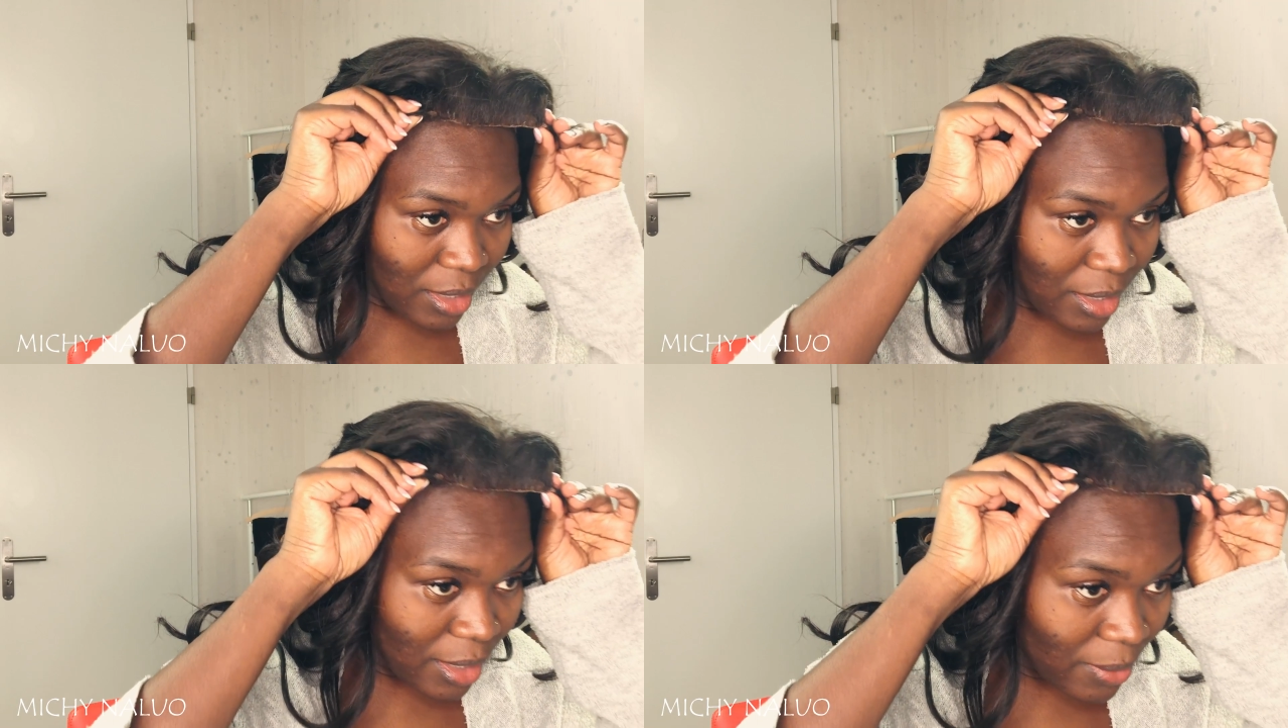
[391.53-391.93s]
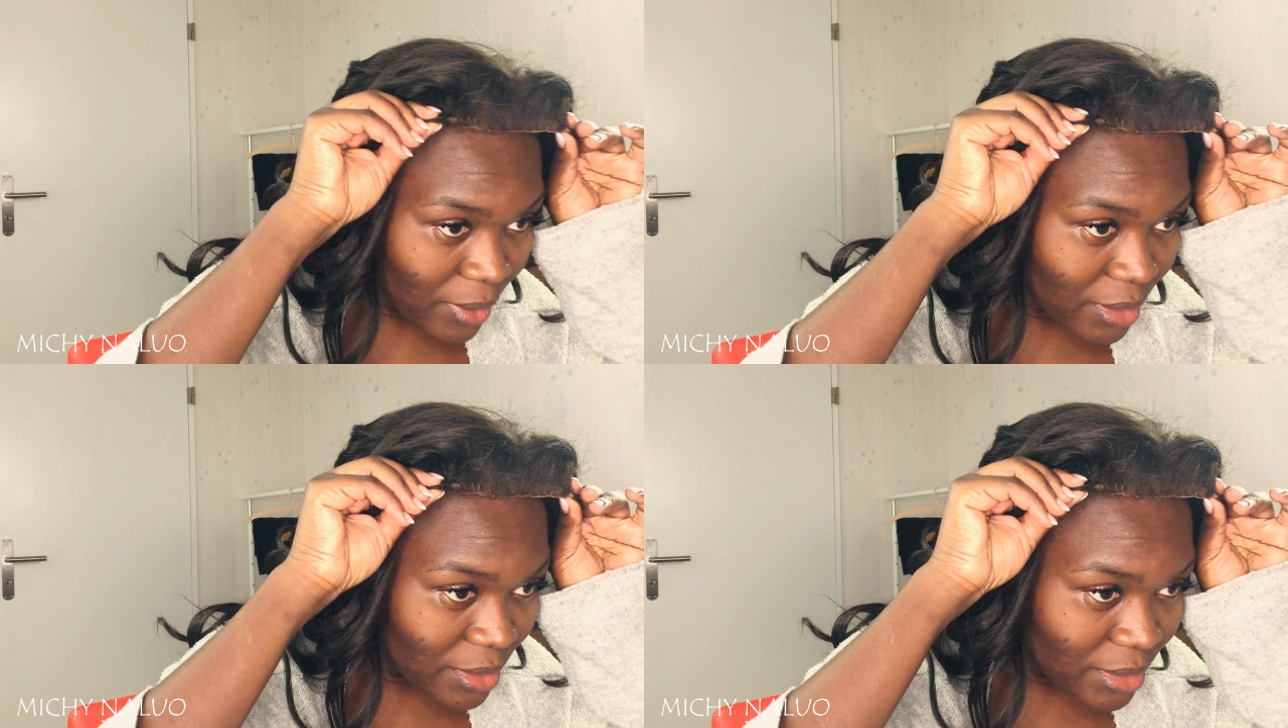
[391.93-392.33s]
I want
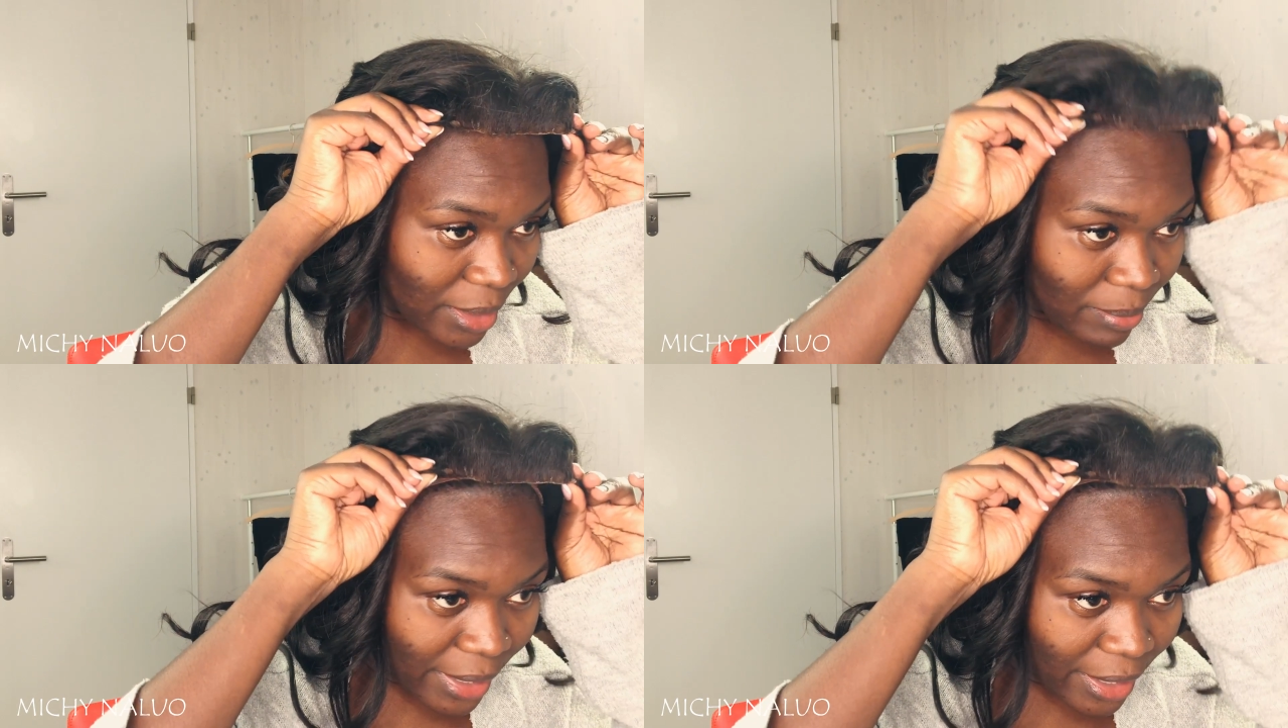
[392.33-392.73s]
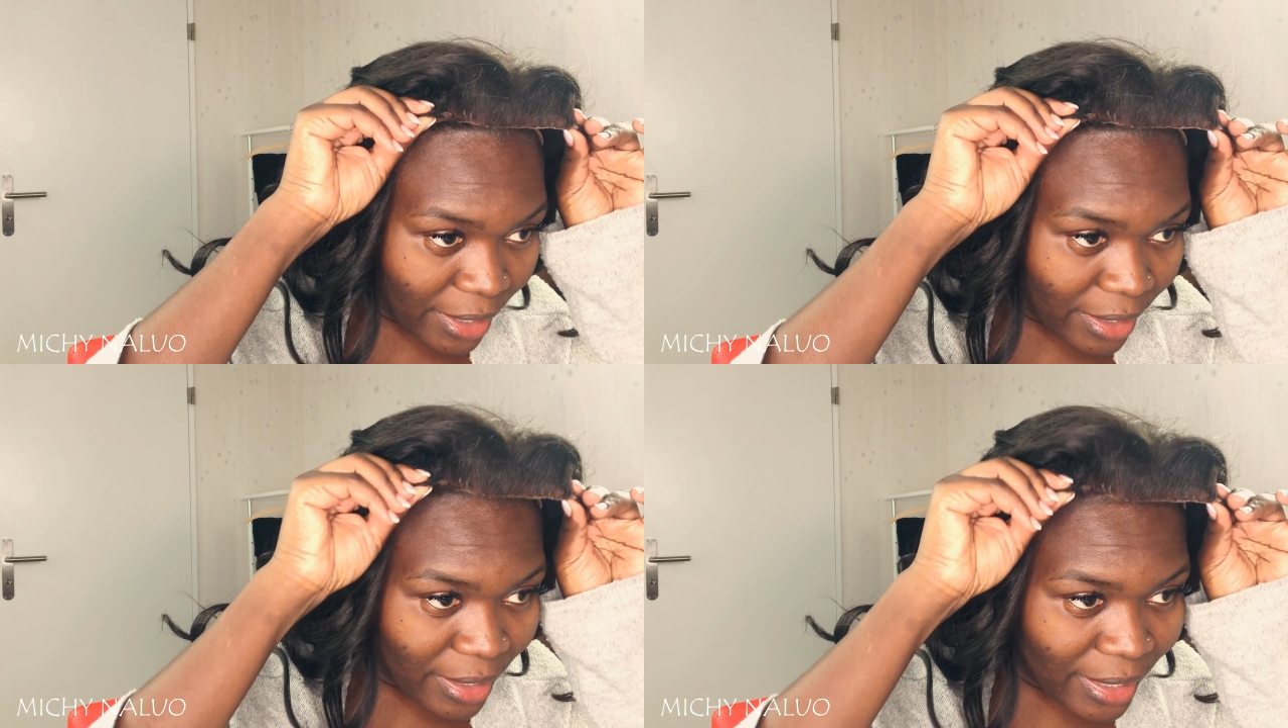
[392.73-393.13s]
it at my
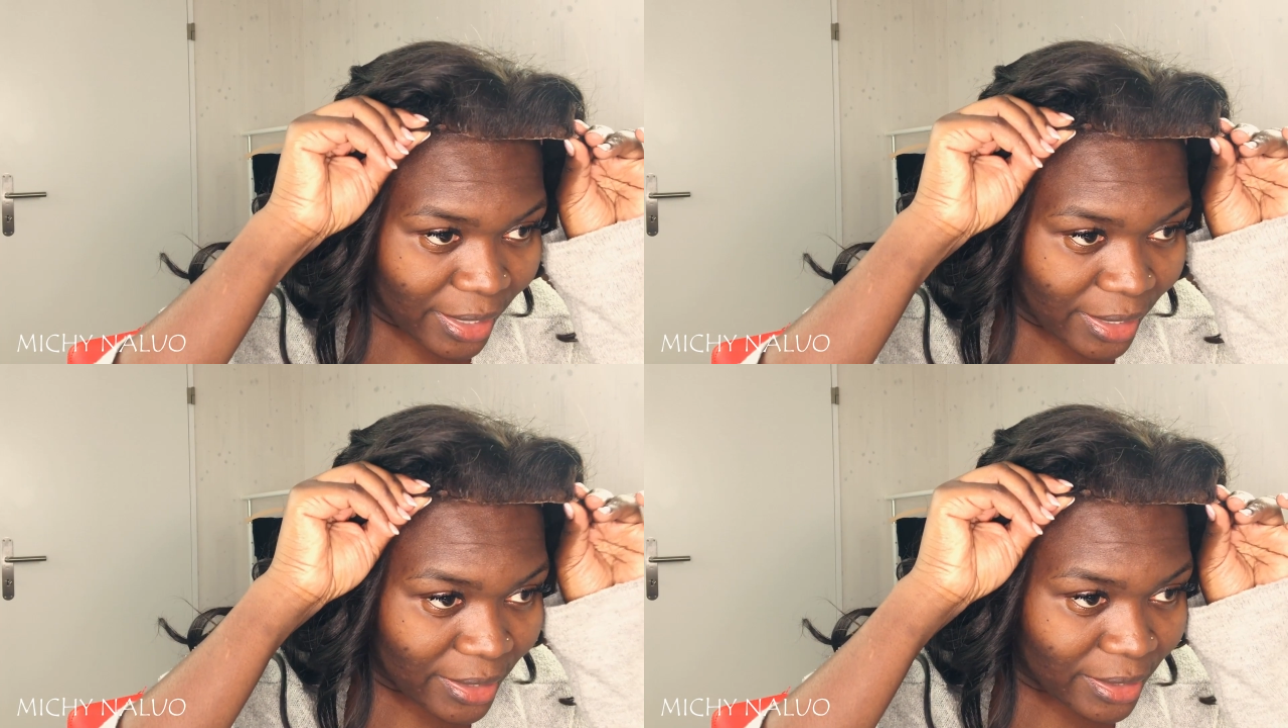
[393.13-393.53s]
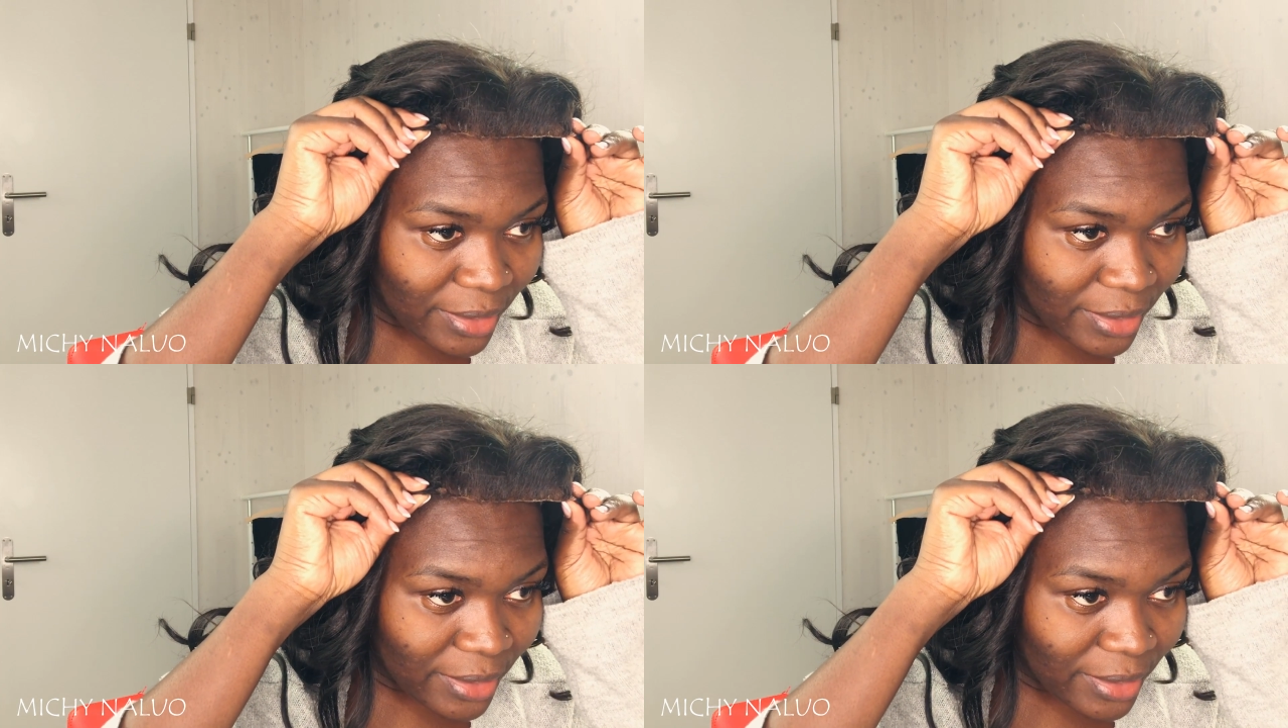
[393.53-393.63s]
hairline,